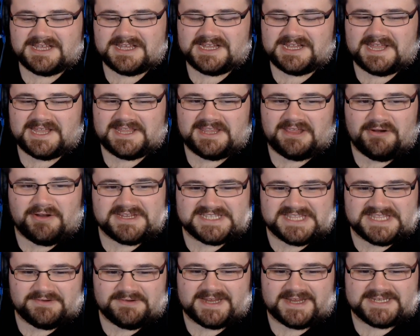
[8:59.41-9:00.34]
And there is
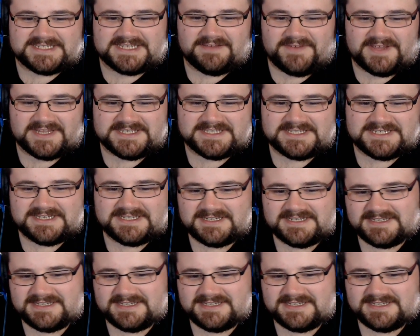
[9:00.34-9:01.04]
the rest of us.